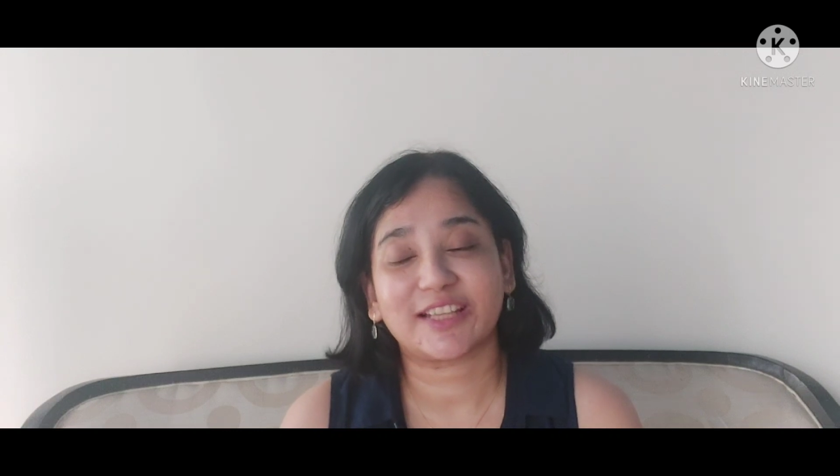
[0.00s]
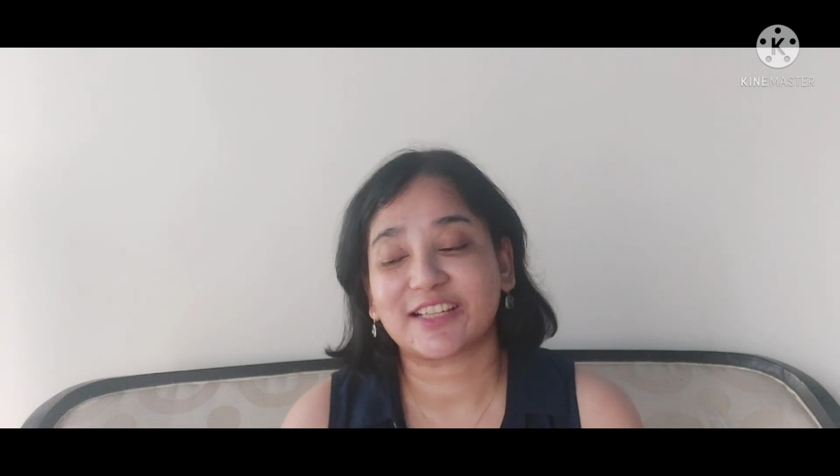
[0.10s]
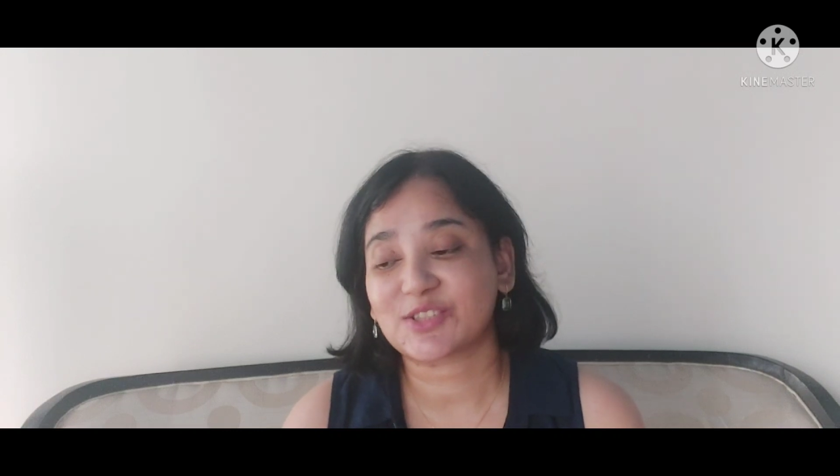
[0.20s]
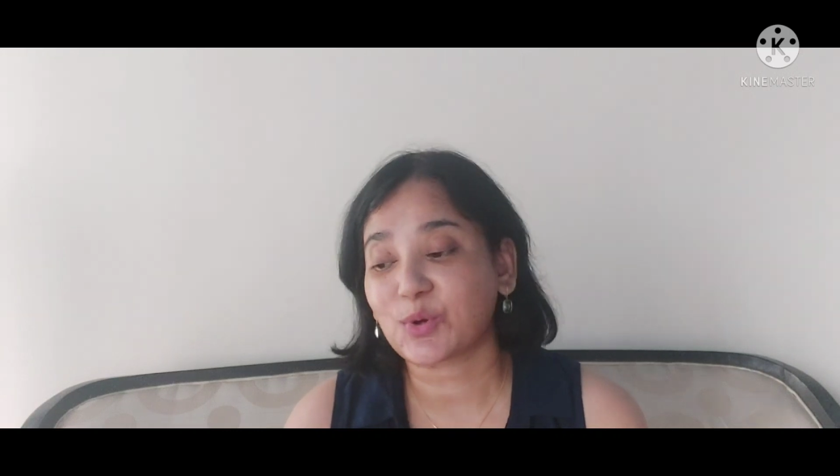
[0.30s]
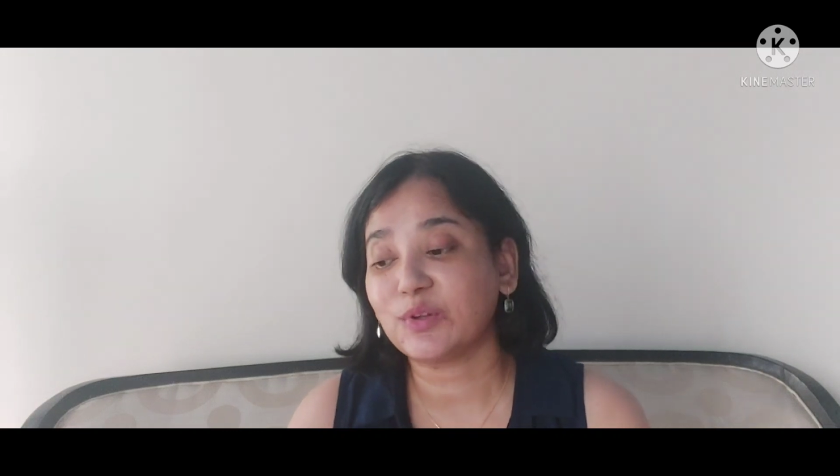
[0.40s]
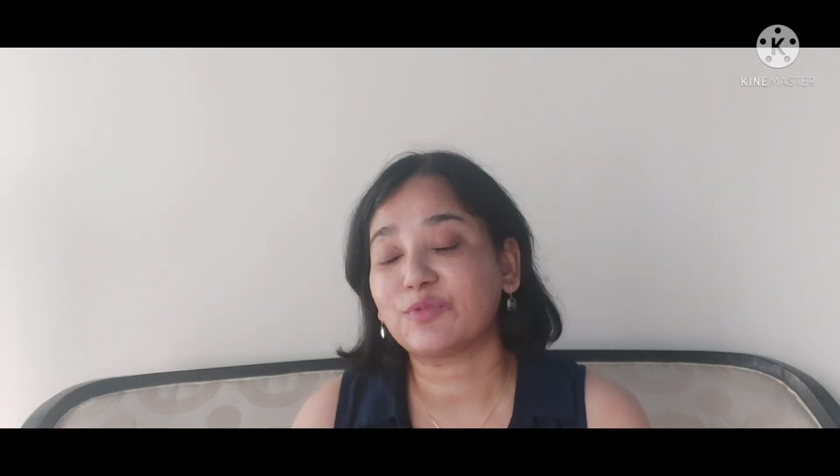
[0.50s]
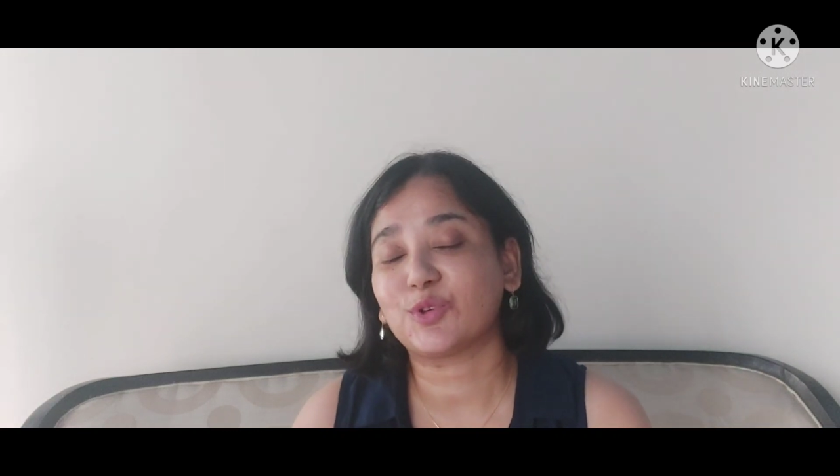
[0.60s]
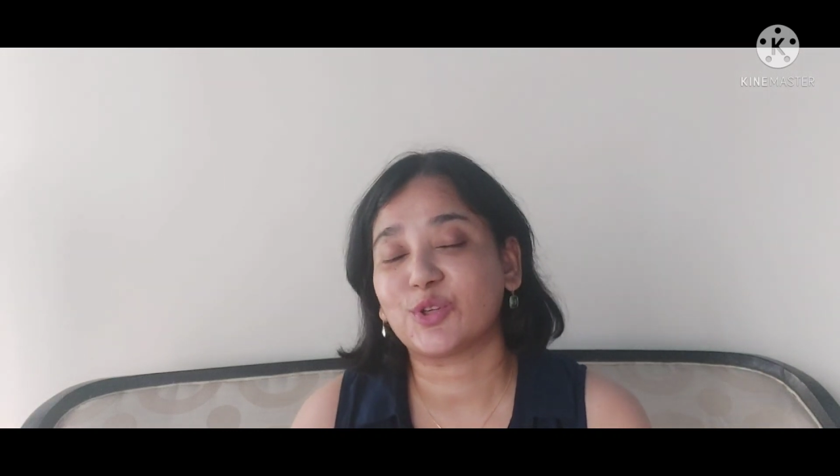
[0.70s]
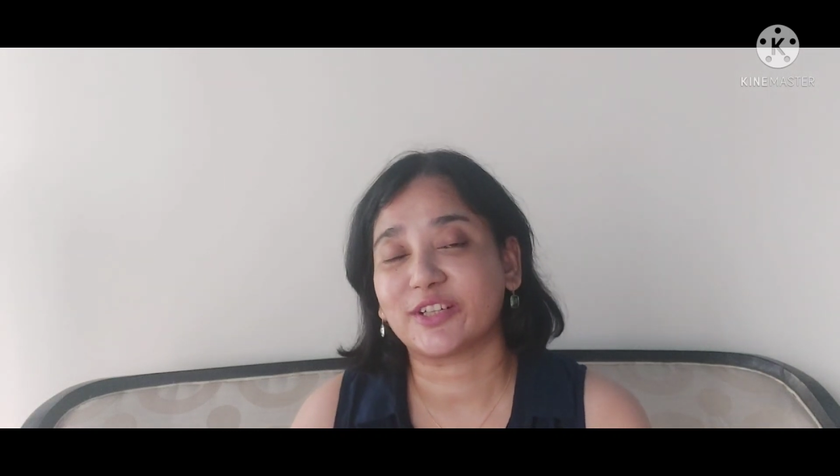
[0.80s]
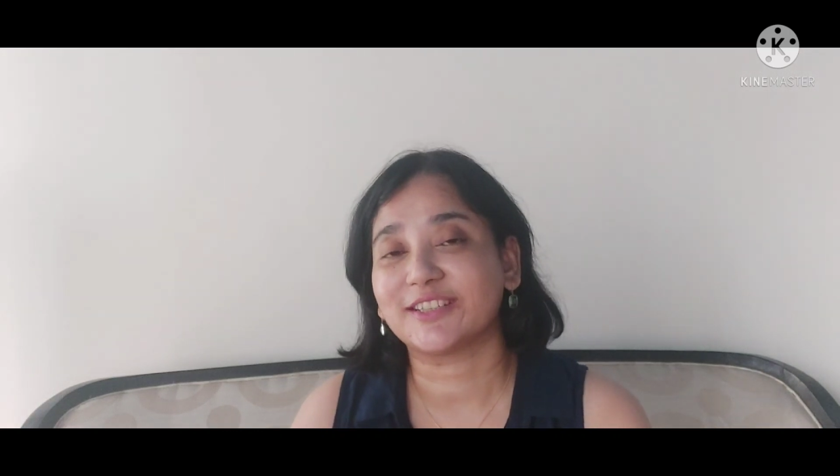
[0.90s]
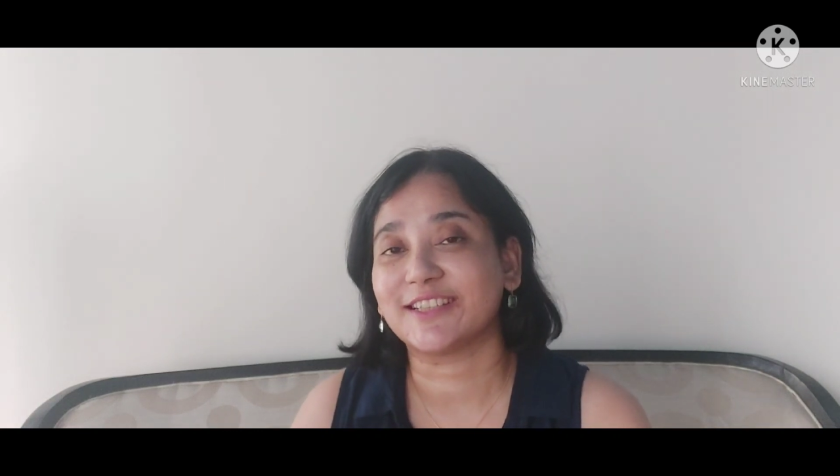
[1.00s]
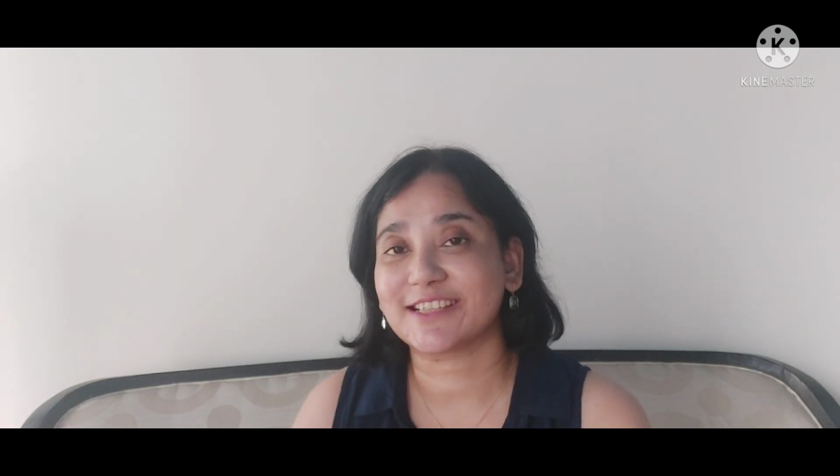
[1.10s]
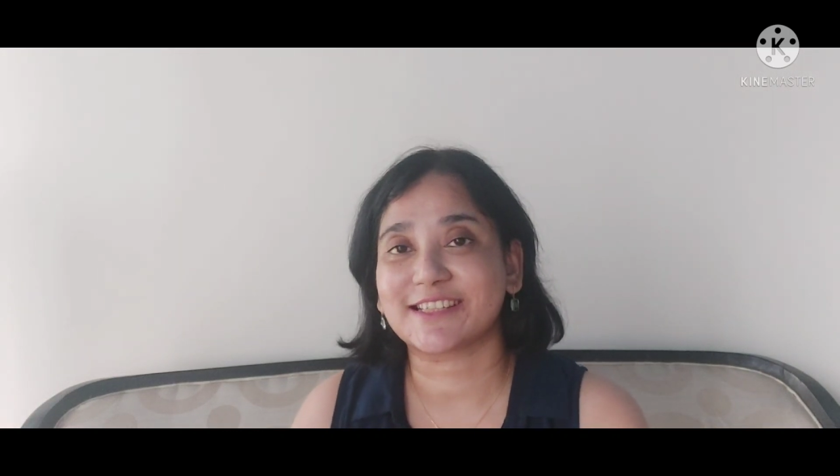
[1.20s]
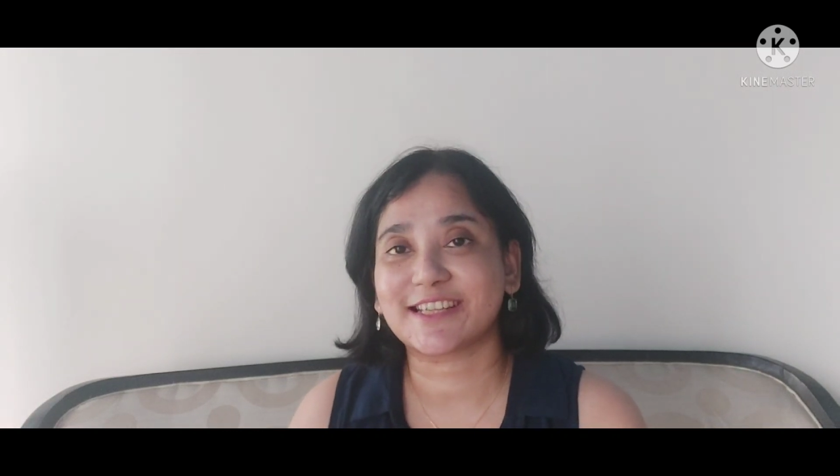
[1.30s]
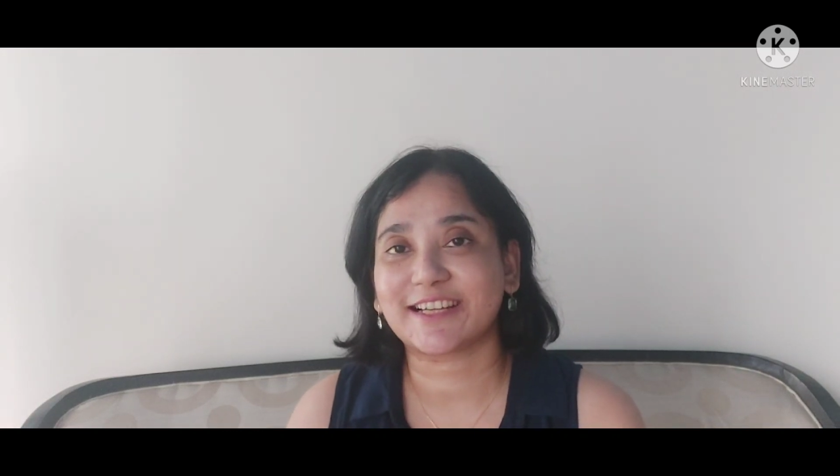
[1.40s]
That is all for
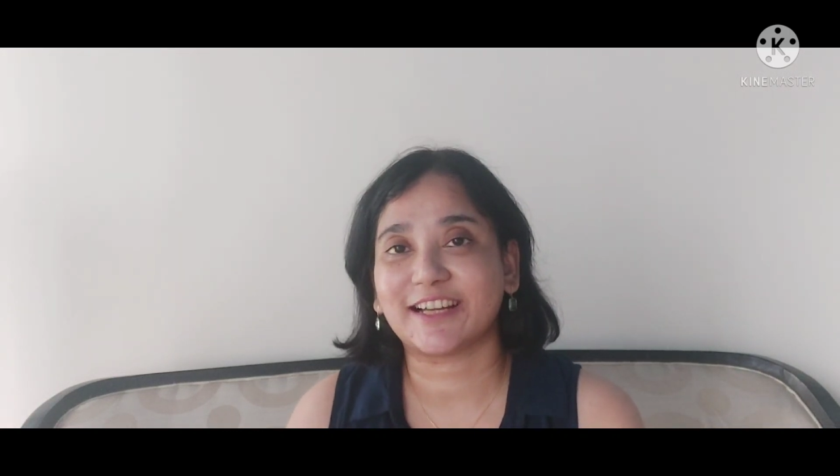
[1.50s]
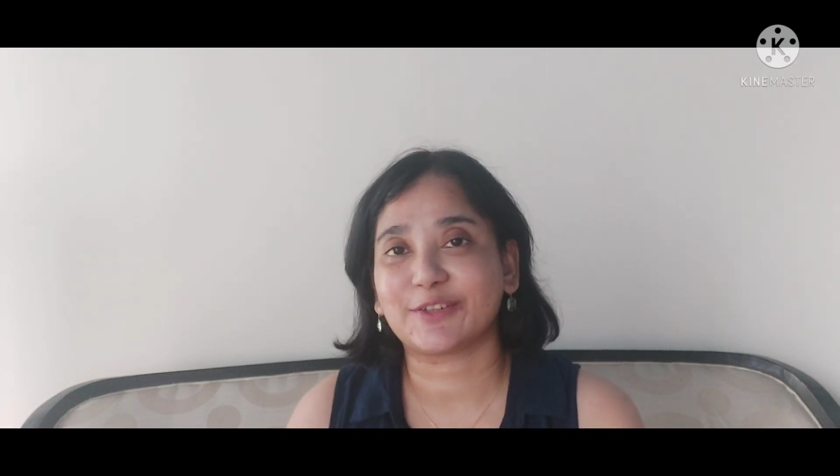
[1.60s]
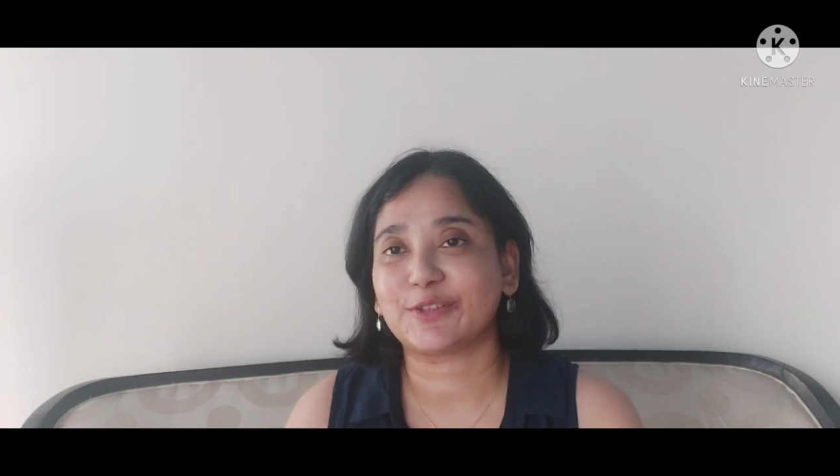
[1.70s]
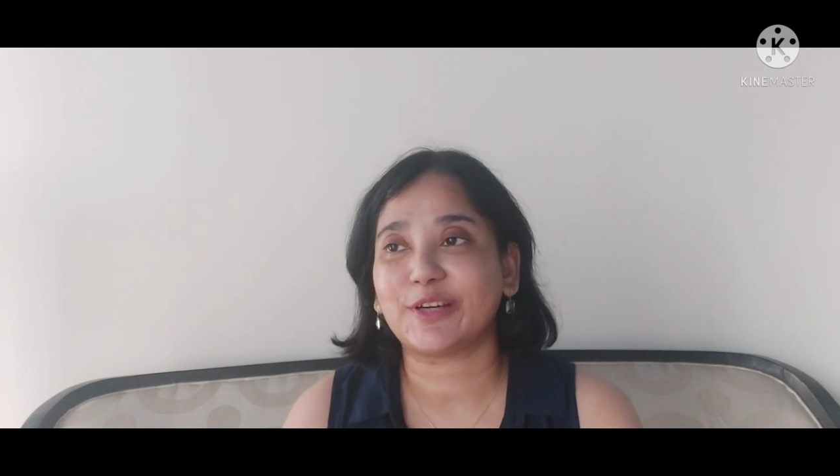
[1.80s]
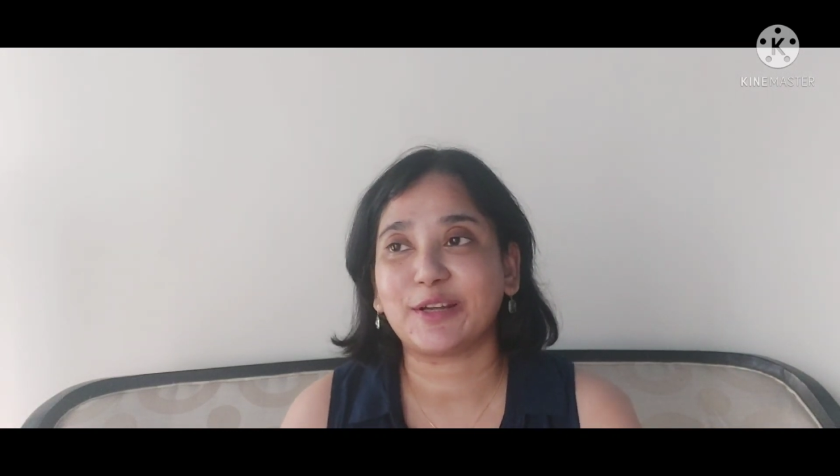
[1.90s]
this declutter,